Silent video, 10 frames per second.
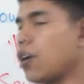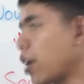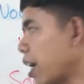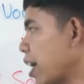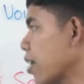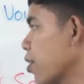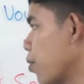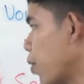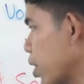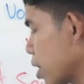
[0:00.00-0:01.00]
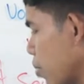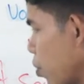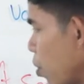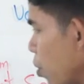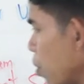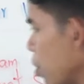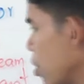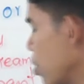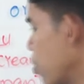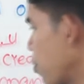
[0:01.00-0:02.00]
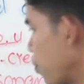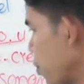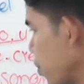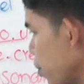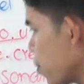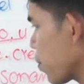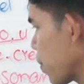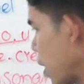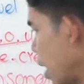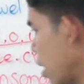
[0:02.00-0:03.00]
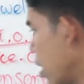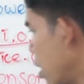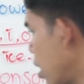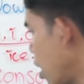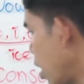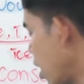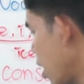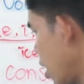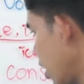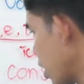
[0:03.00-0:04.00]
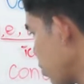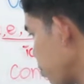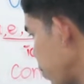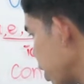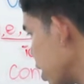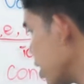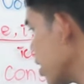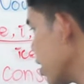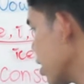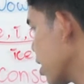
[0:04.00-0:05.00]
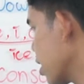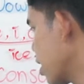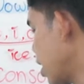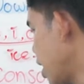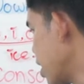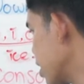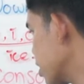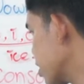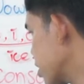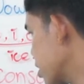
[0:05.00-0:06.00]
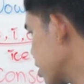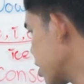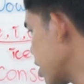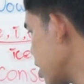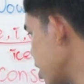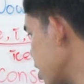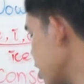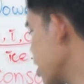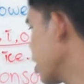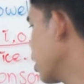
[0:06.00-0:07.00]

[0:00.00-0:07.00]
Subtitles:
Okay, for example, for you, that letter B, letter C,